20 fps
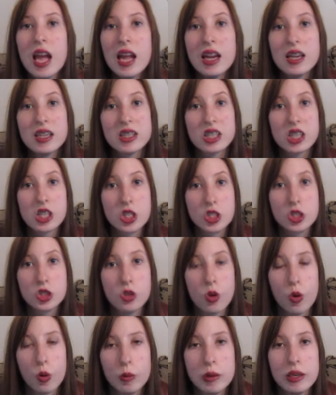And it's like
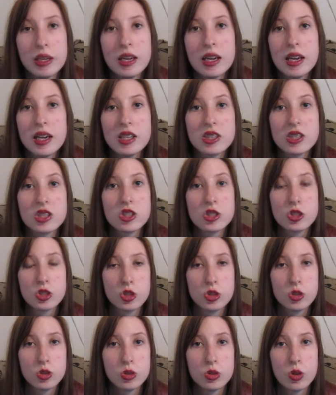storming. It's
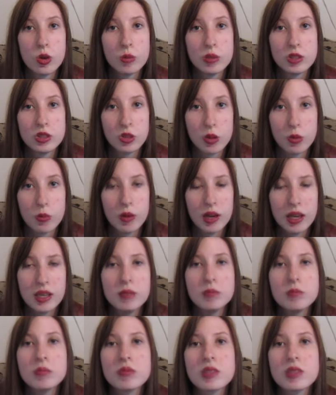storming so bad.